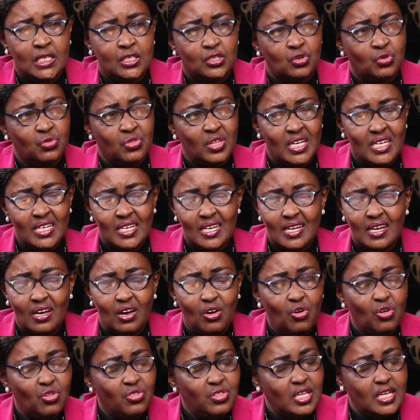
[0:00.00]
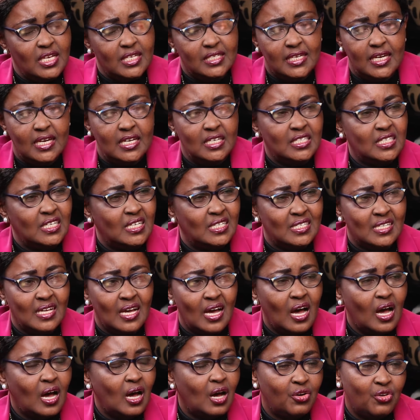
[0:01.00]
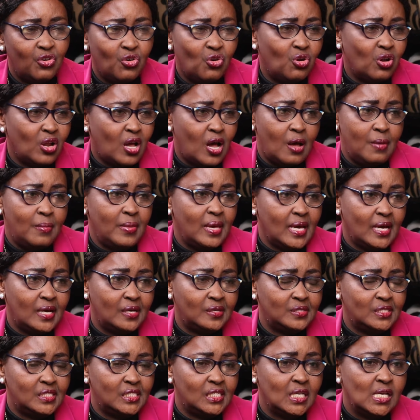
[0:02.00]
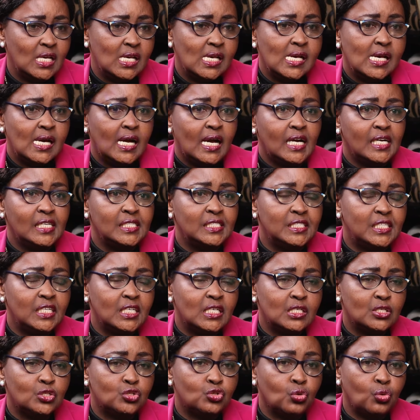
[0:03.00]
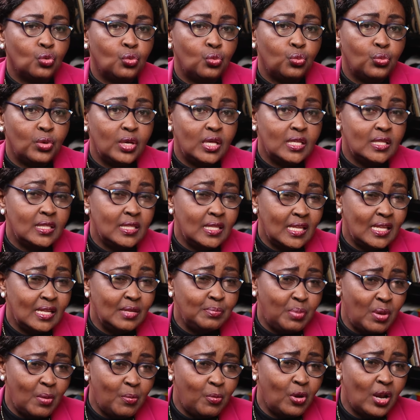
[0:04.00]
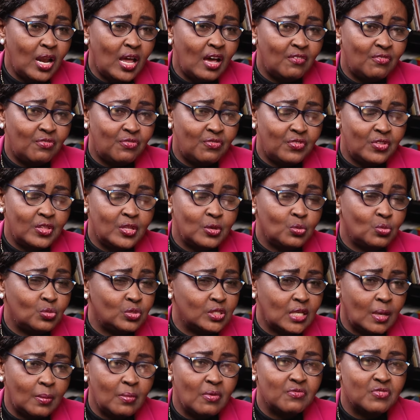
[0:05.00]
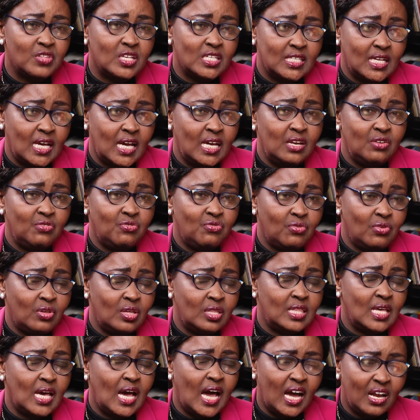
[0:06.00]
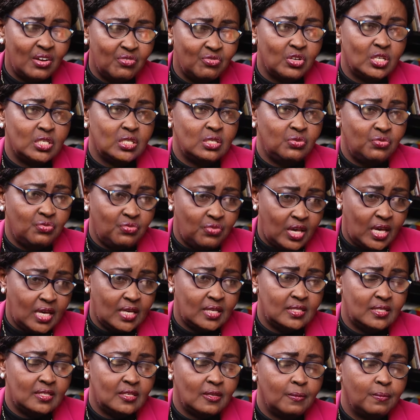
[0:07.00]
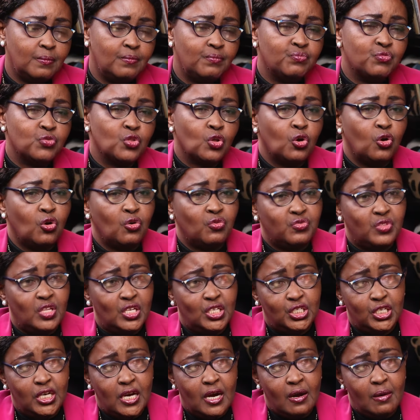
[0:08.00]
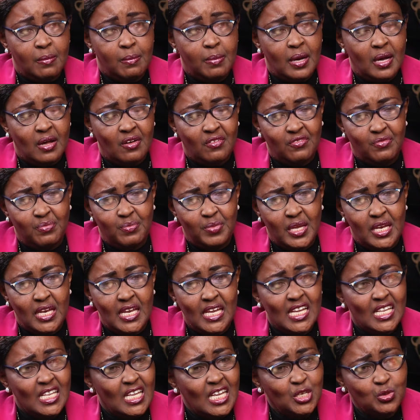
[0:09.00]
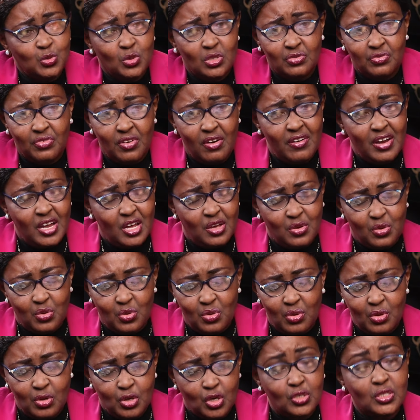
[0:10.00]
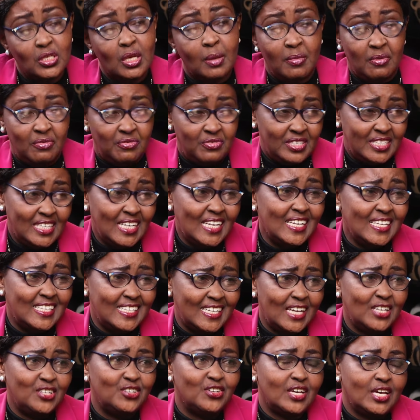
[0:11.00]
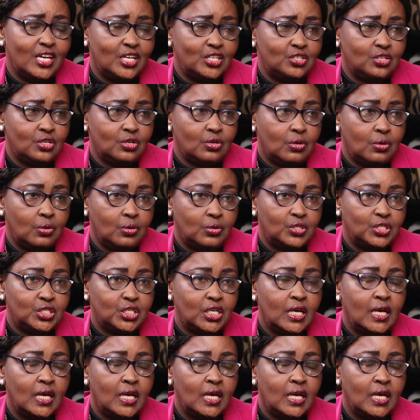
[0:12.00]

so all the intentions are all coming out. And so people have, some of the adverse effects of the jab have been, it was very, because I'm a fertility education coach.